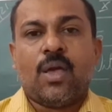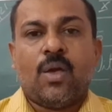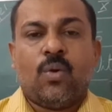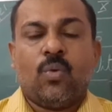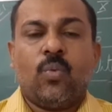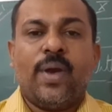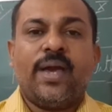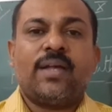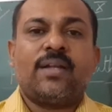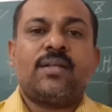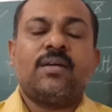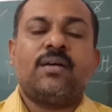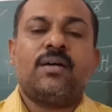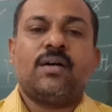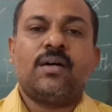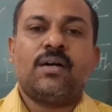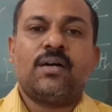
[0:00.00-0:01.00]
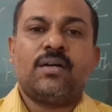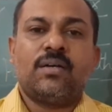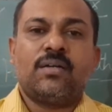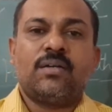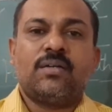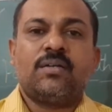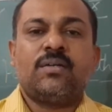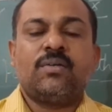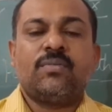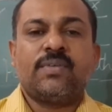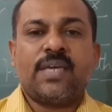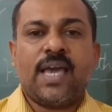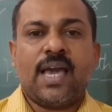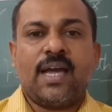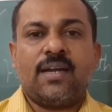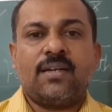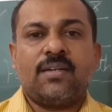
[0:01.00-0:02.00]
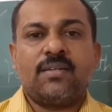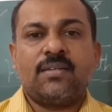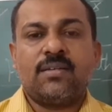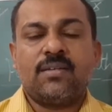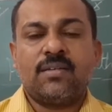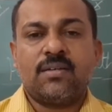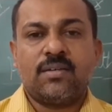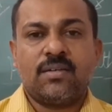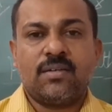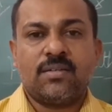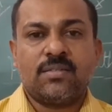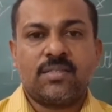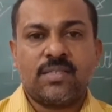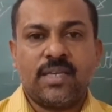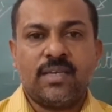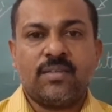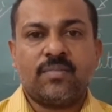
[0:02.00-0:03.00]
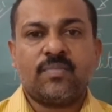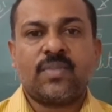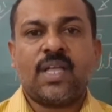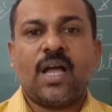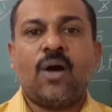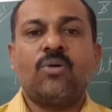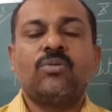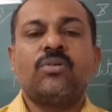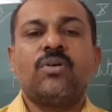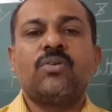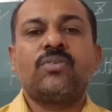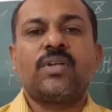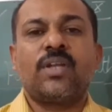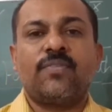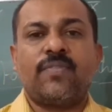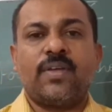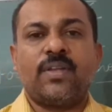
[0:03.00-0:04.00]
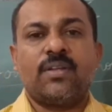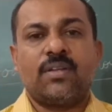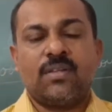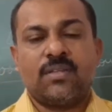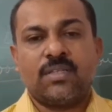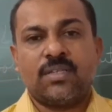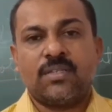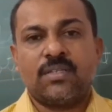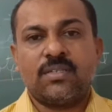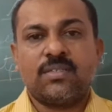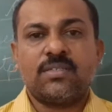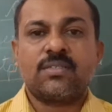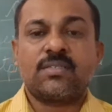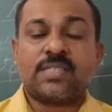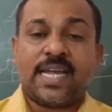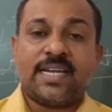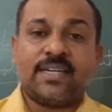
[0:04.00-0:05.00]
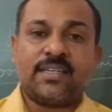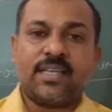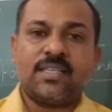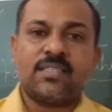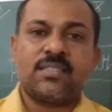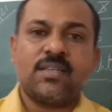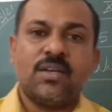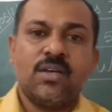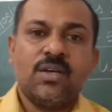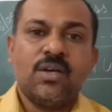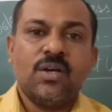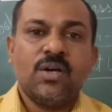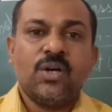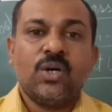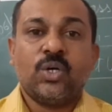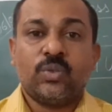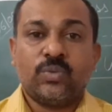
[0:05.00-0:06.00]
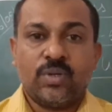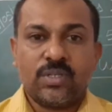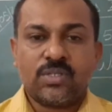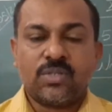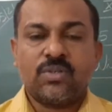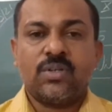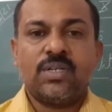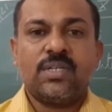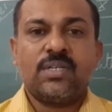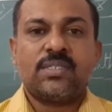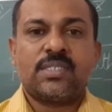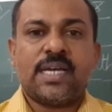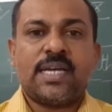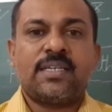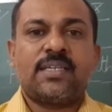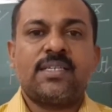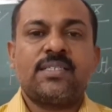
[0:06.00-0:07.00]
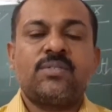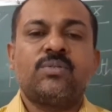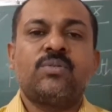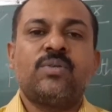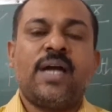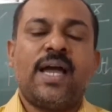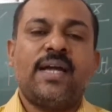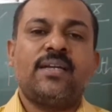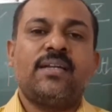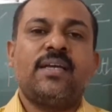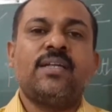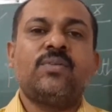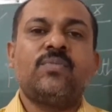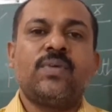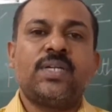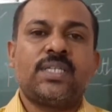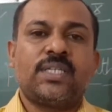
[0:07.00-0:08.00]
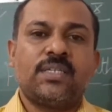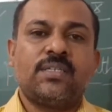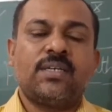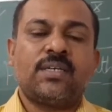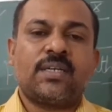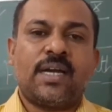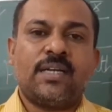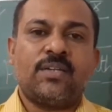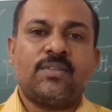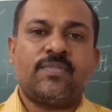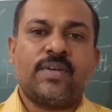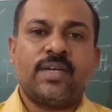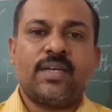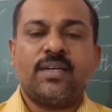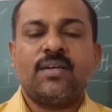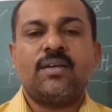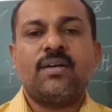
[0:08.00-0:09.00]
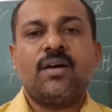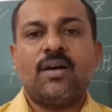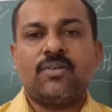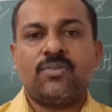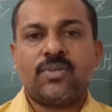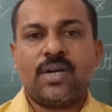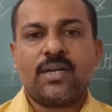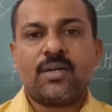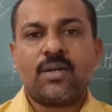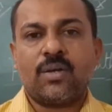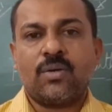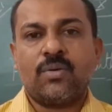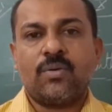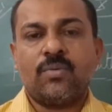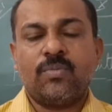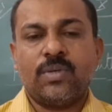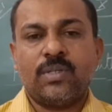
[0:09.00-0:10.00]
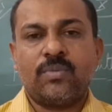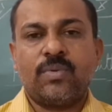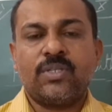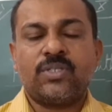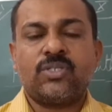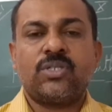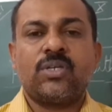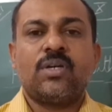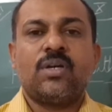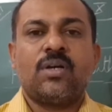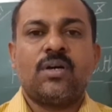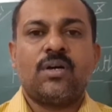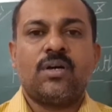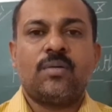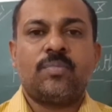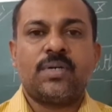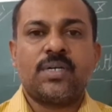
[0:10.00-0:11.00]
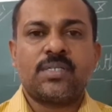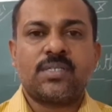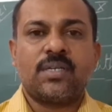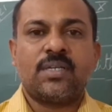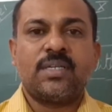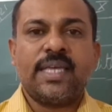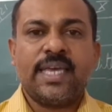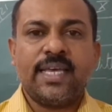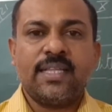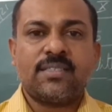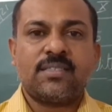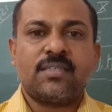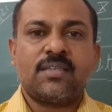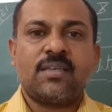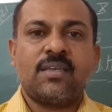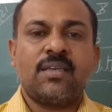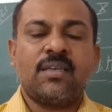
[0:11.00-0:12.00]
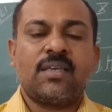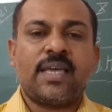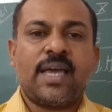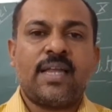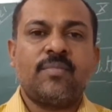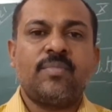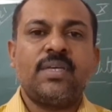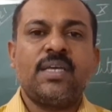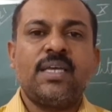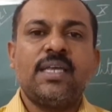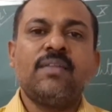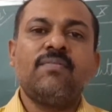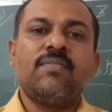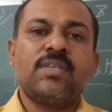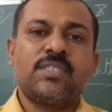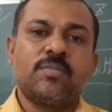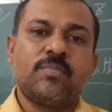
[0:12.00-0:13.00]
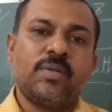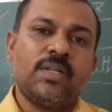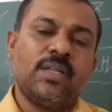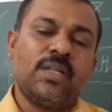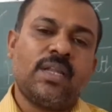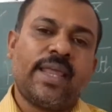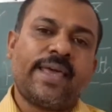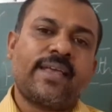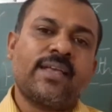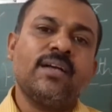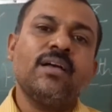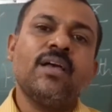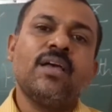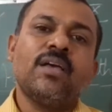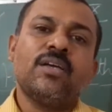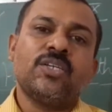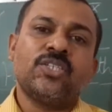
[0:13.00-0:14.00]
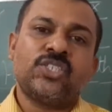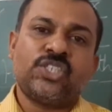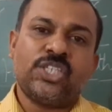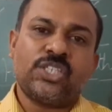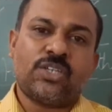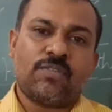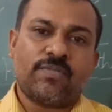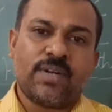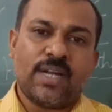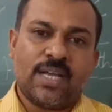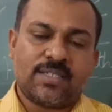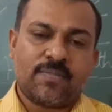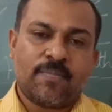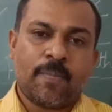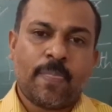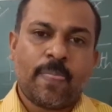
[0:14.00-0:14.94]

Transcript: where we had seen how Griffin, the scientist who was good scientist who had invented a kind of a drug with which a person eats, he can be invisible like a sheet of glass.